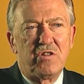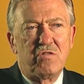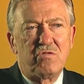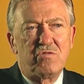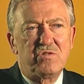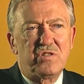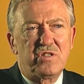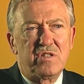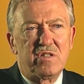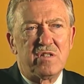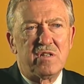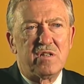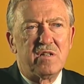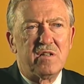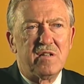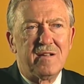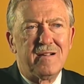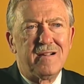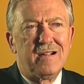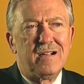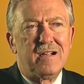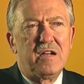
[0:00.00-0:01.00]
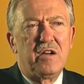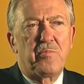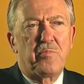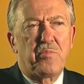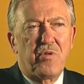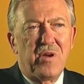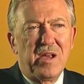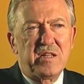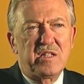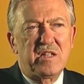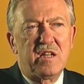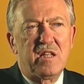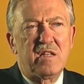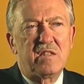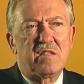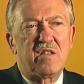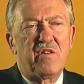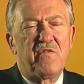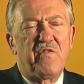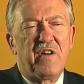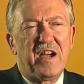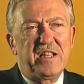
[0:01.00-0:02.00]
known to the
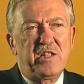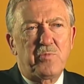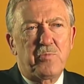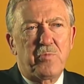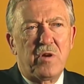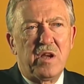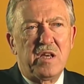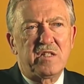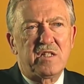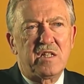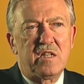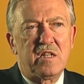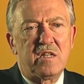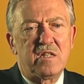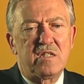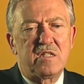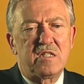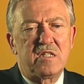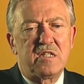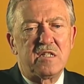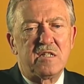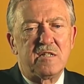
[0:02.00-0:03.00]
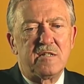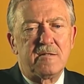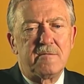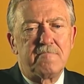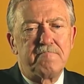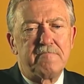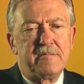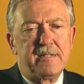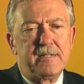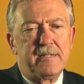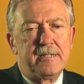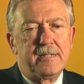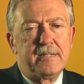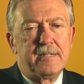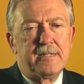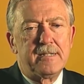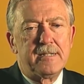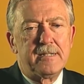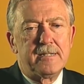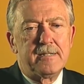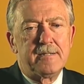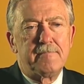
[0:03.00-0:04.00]
president, the vice president, uh,
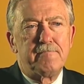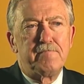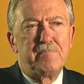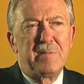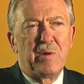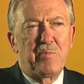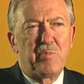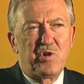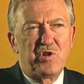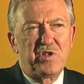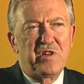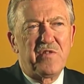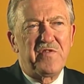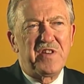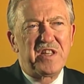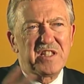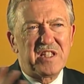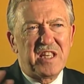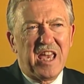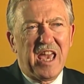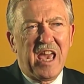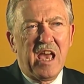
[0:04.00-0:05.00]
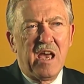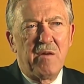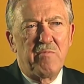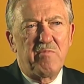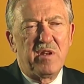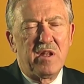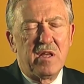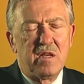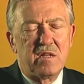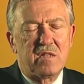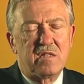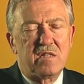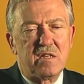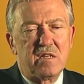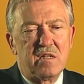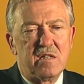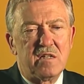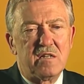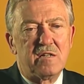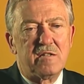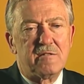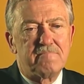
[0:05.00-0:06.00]
uh, members of his cabinet,
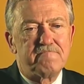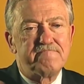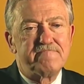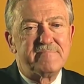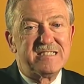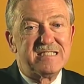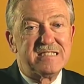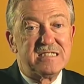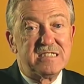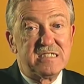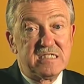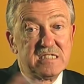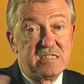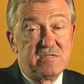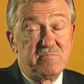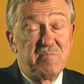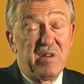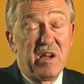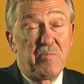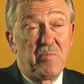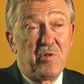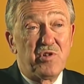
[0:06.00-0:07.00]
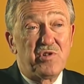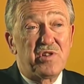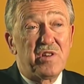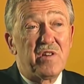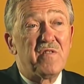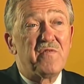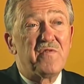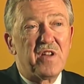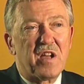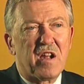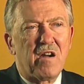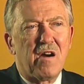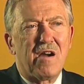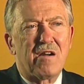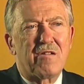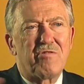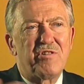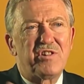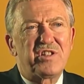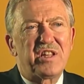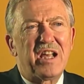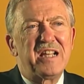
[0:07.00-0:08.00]
uh, members of the
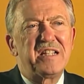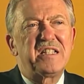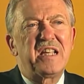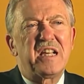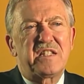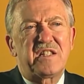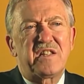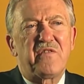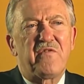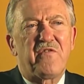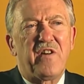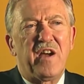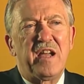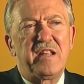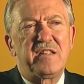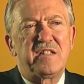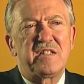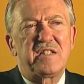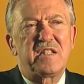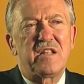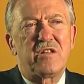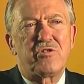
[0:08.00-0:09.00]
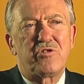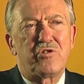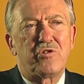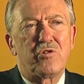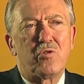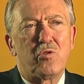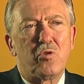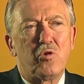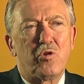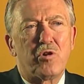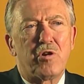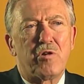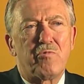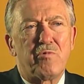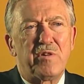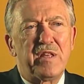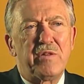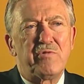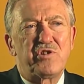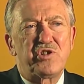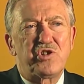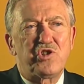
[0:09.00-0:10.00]
Congress. I testified to Senator Lugar
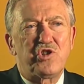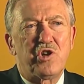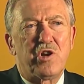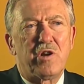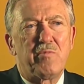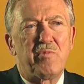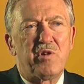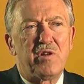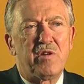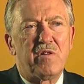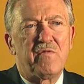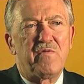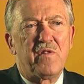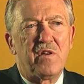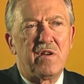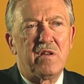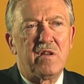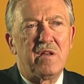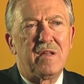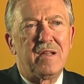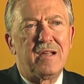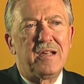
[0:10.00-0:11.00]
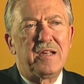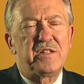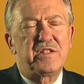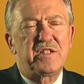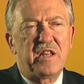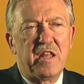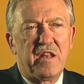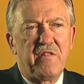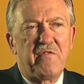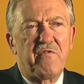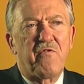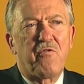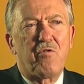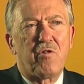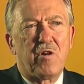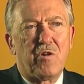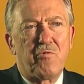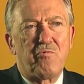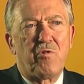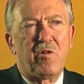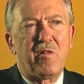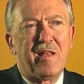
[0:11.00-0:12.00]
when he was chairman of the Senate
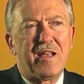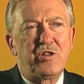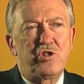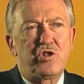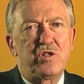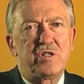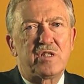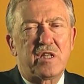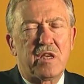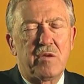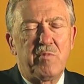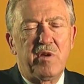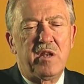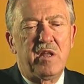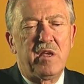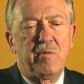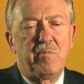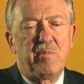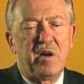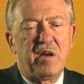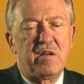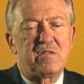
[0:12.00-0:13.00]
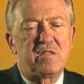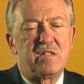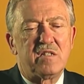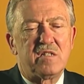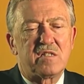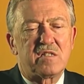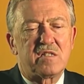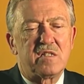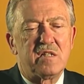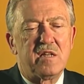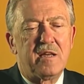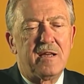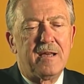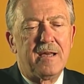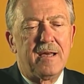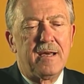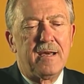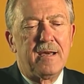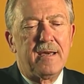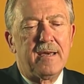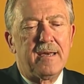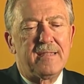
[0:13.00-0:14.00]
Foreign Relations Committee about this.
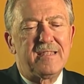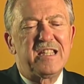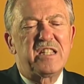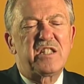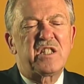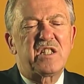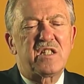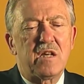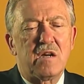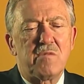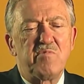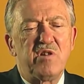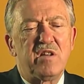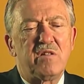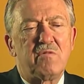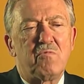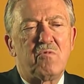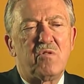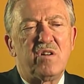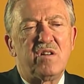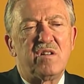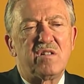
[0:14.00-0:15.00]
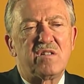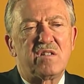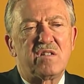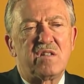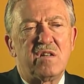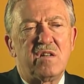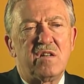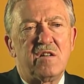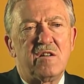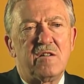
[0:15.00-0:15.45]
And this summit was